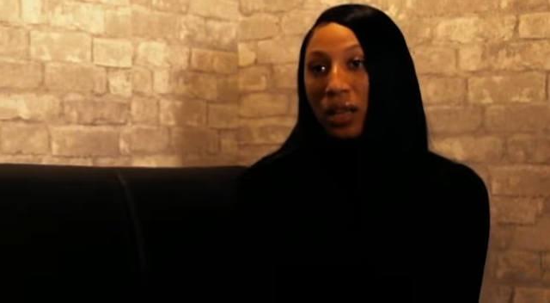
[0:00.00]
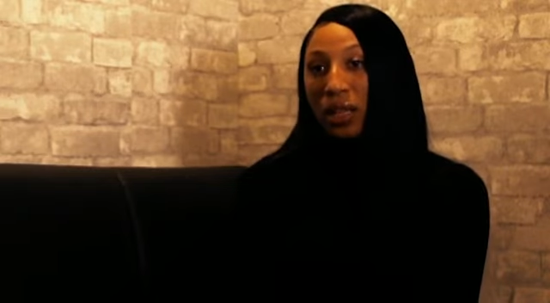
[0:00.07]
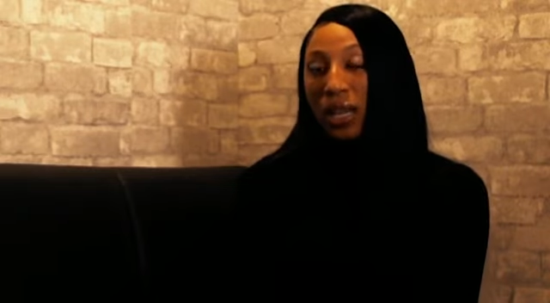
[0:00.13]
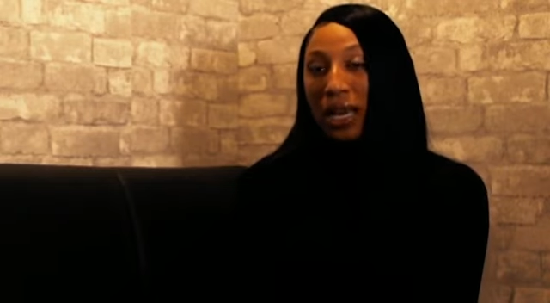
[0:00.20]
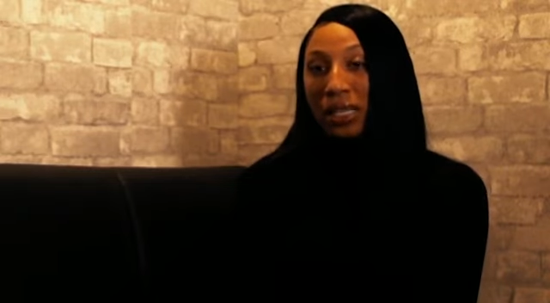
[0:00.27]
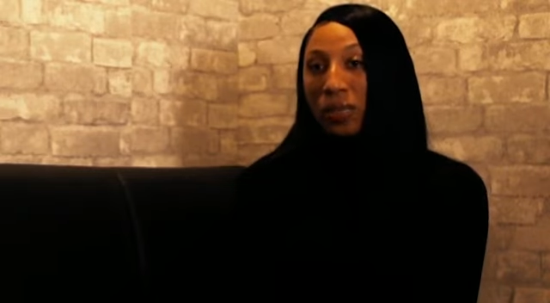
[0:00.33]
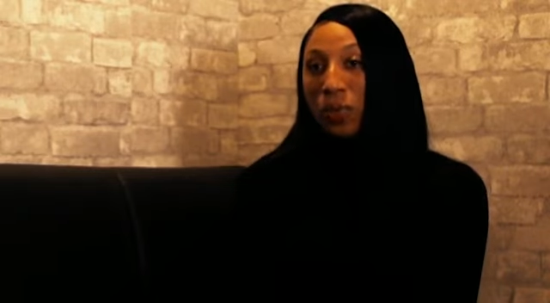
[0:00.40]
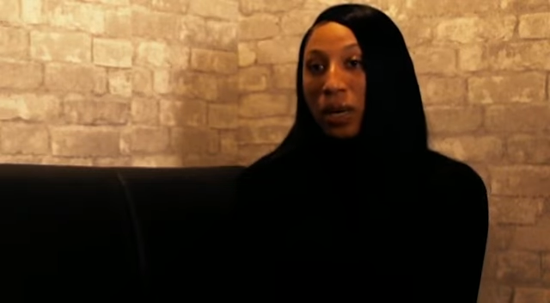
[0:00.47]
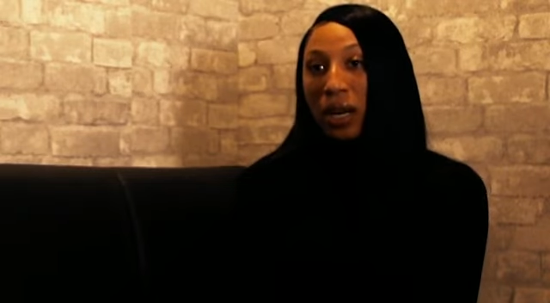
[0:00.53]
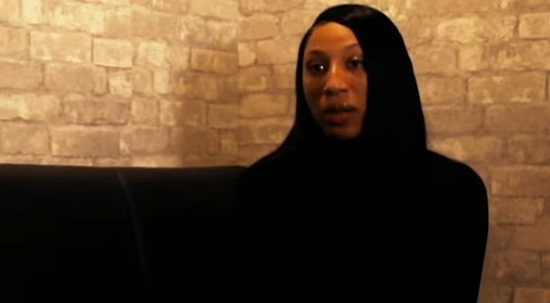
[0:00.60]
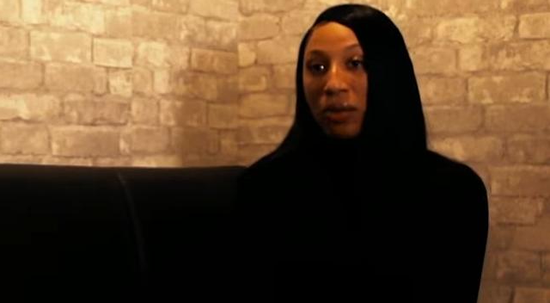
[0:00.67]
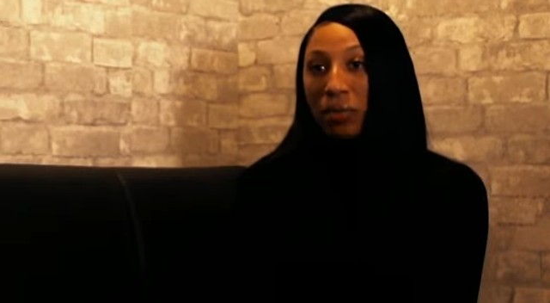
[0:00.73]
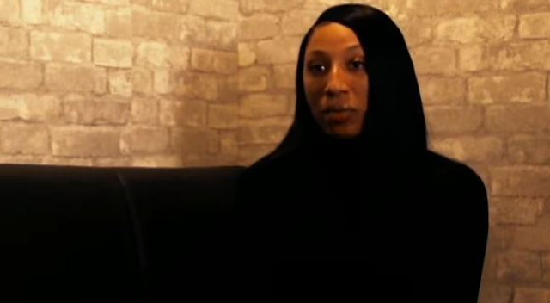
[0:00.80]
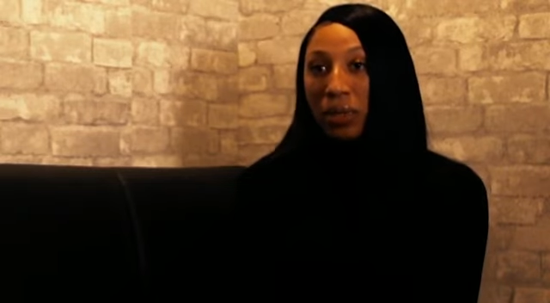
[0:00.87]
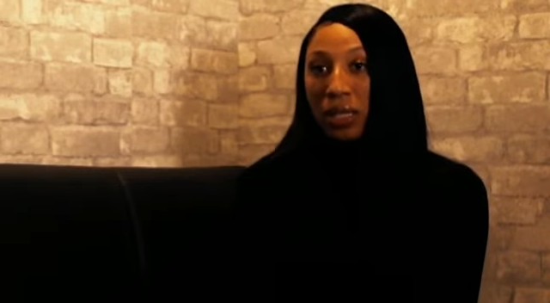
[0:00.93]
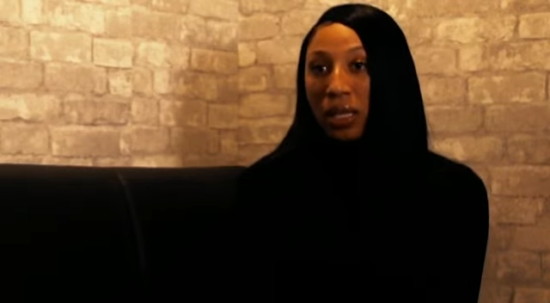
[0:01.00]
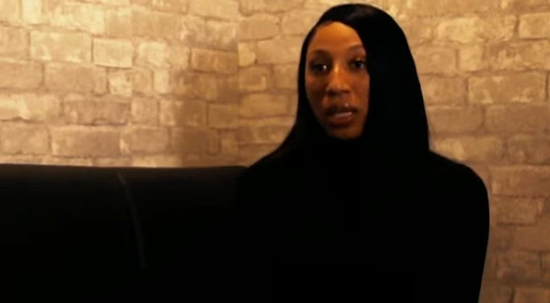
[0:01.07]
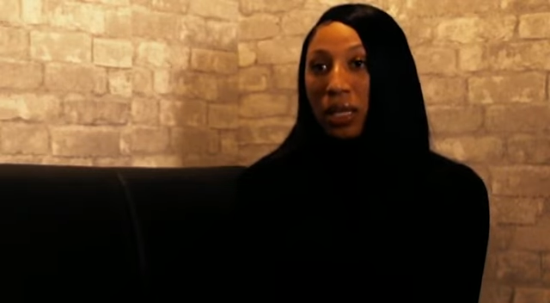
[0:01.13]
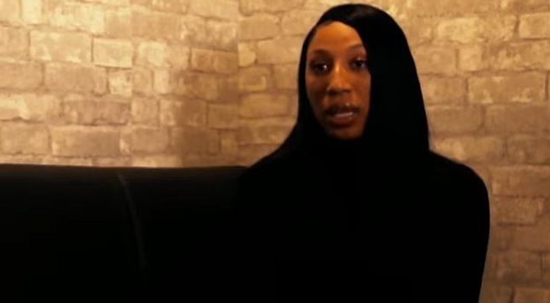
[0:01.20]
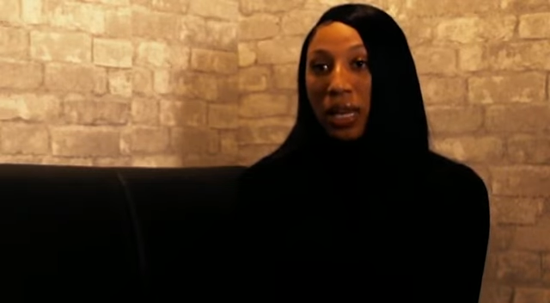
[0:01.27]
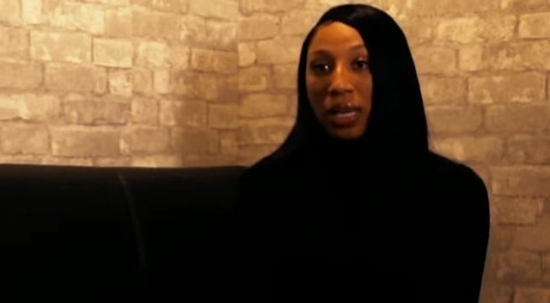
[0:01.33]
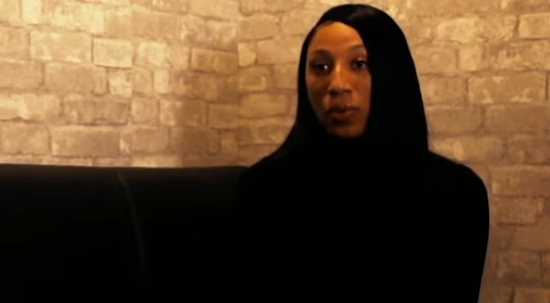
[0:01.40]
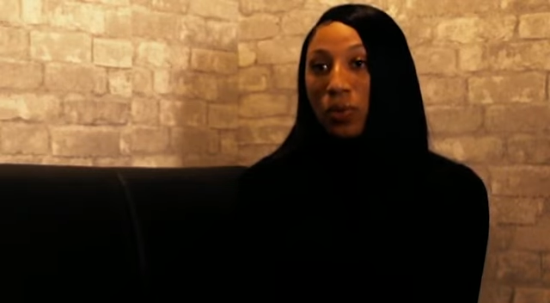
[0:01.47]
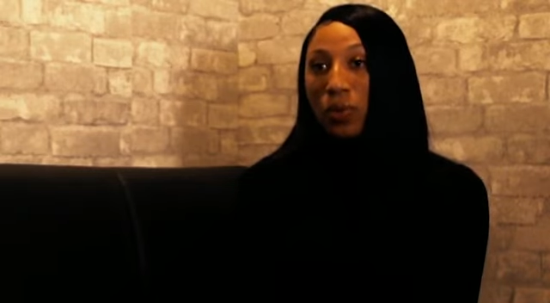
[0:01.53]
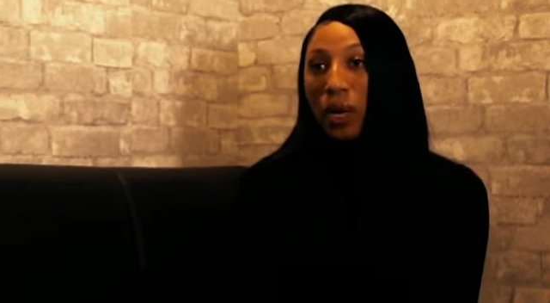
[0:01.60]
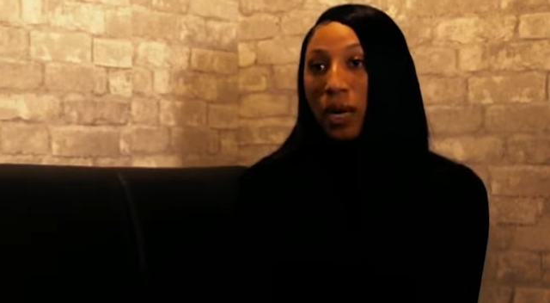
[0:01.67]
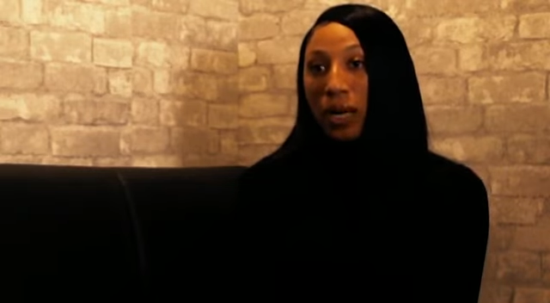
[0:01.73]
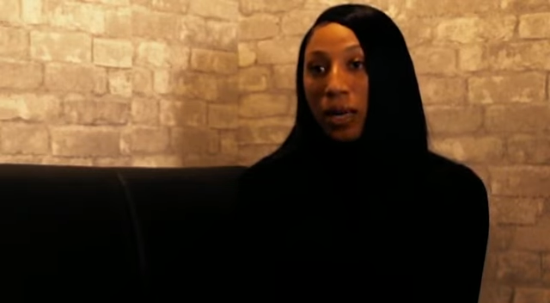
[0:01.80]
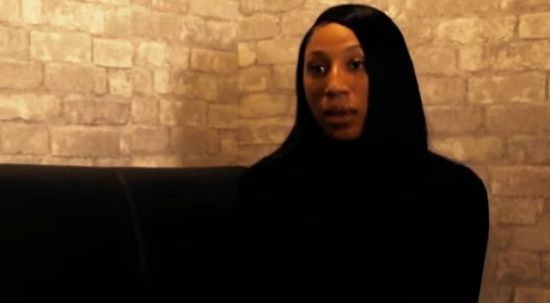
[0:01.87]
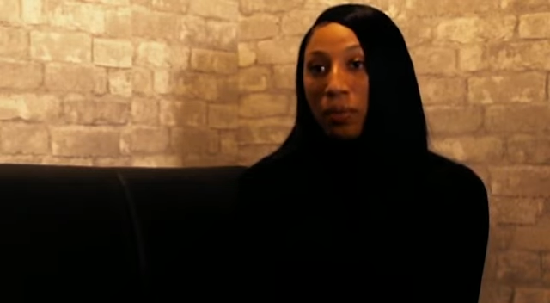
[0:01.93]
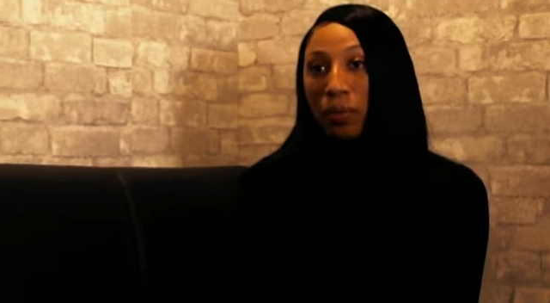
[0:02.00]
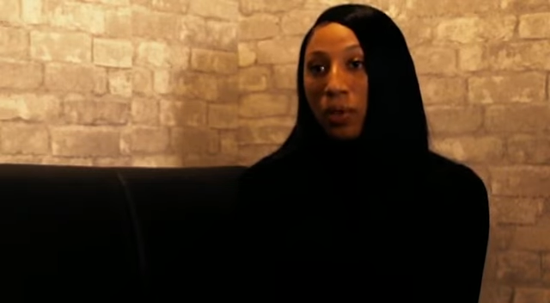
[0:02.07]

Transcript: That's what I represent. That's who I am.